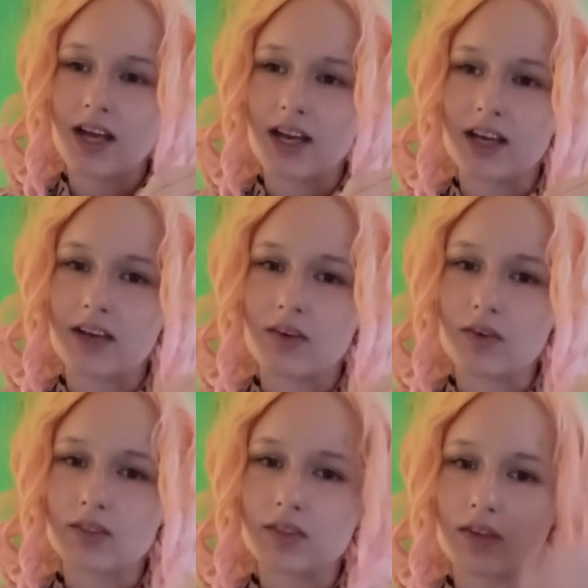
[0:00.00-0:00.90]
And
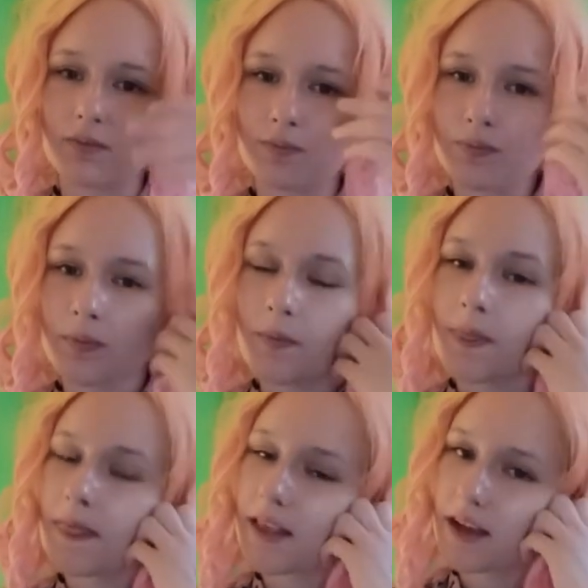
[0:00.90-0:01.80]
also,
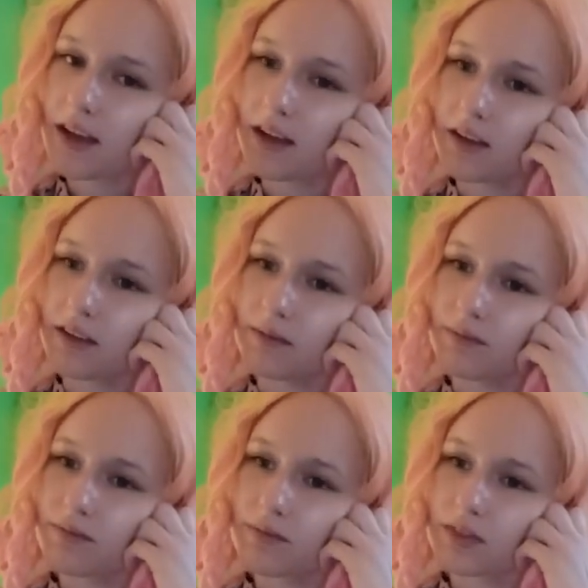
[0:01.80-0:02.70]

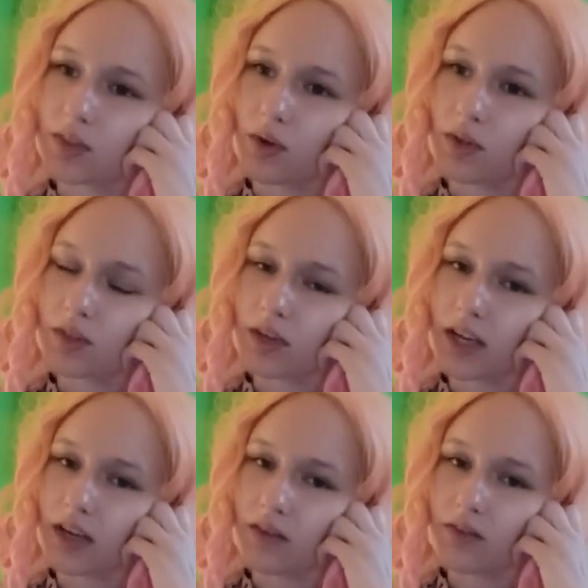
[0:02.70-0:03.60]
um, so also
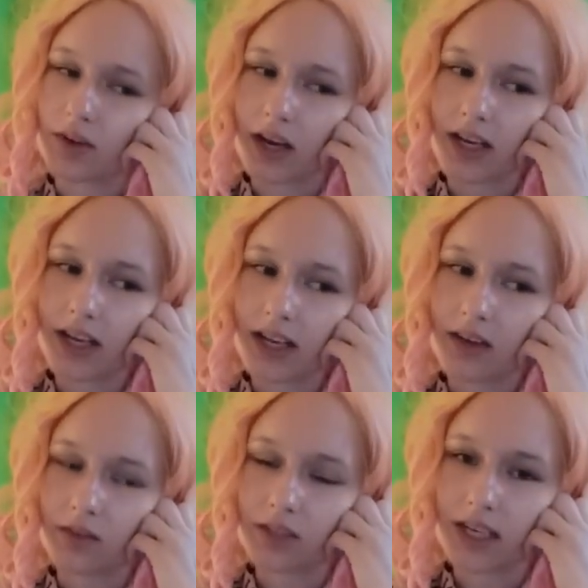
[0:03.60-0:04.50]
like on
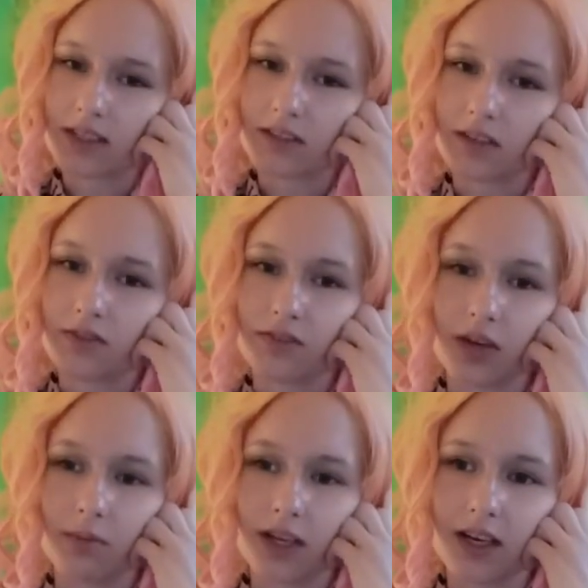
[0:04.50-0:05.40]
Friday, I was actually
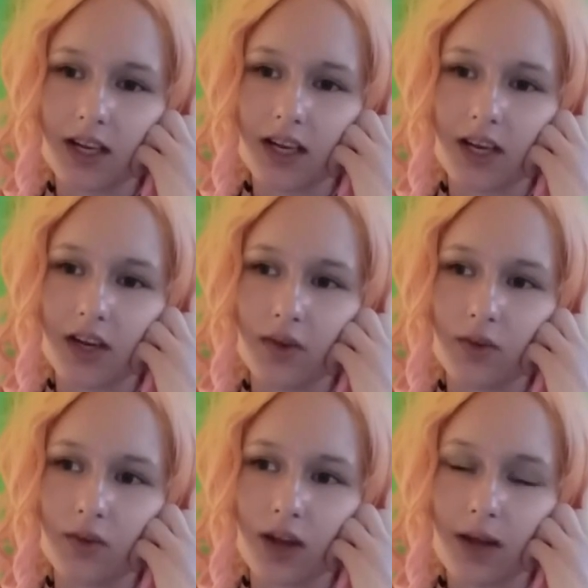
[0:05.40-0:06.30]
filming like a
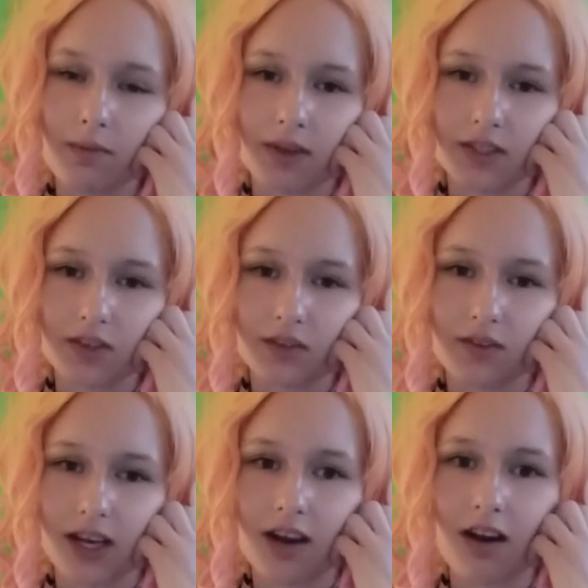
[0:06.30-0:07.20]
new episode of
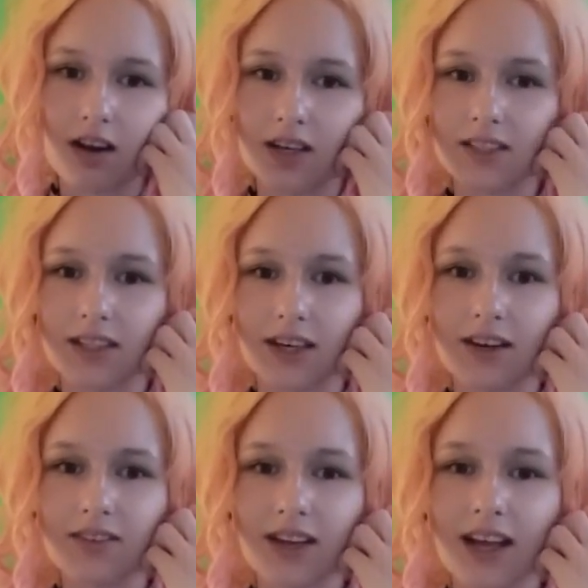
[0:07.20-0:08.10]
like Artist
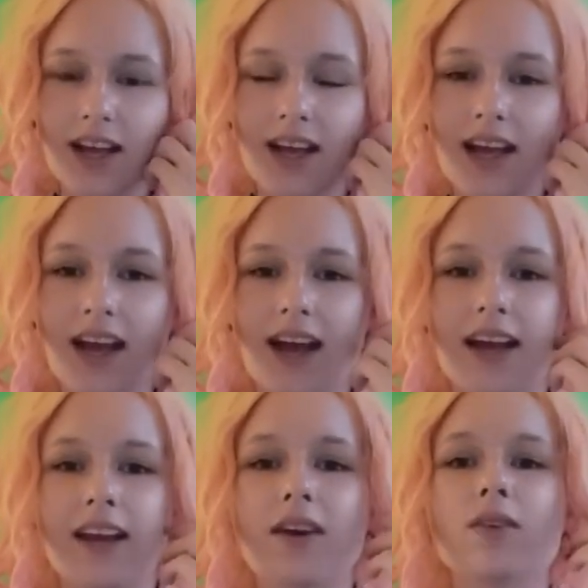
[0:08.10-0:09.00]
Enough,
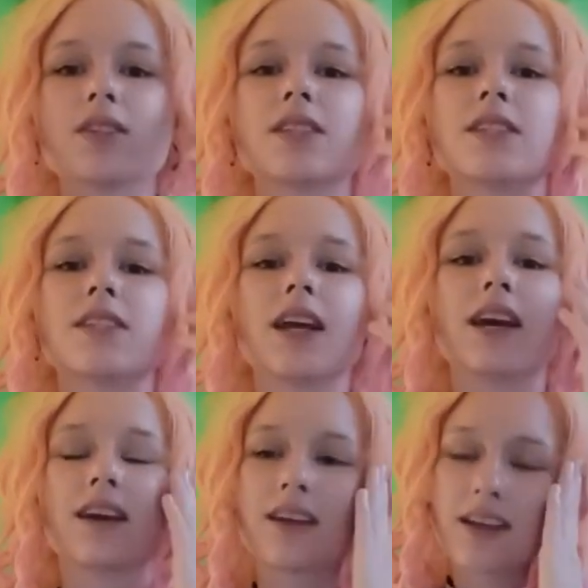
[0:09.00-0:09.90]
and I was just
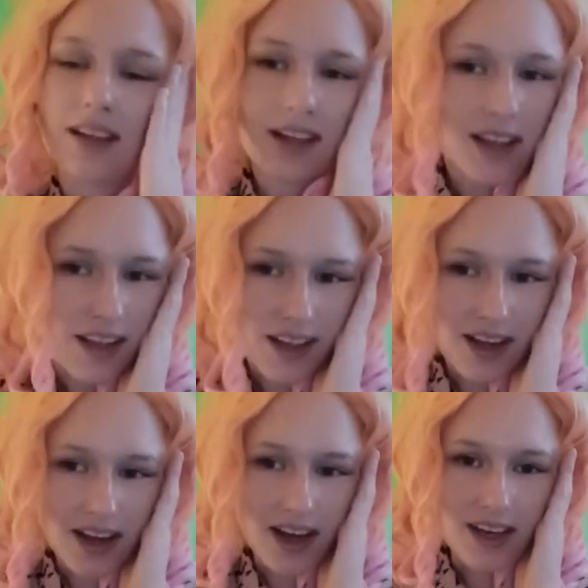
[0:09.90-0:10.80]
like,
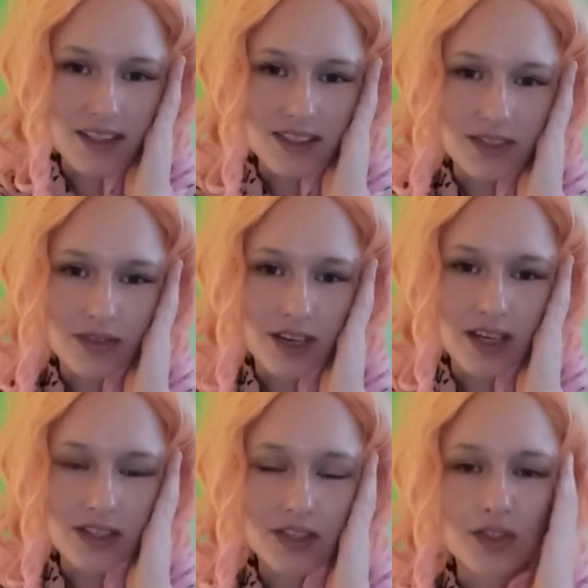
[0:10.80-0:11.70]
I just
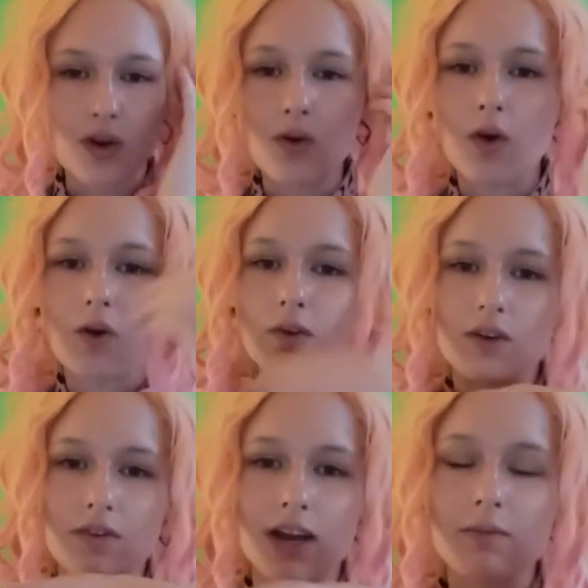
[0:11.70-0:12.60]
felt so
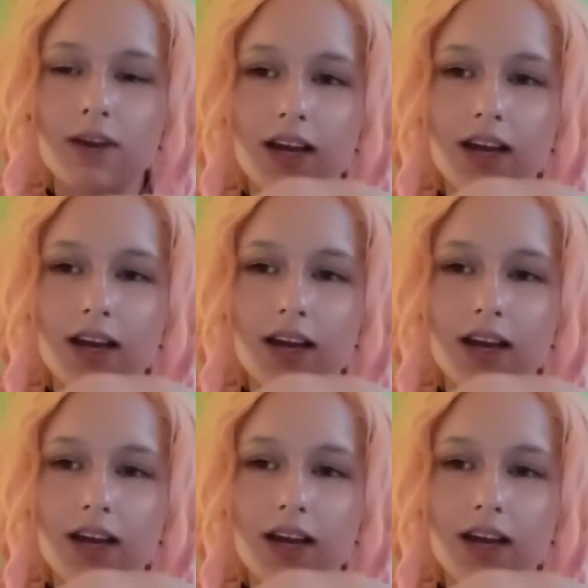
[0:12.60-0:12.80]
overwhelmed.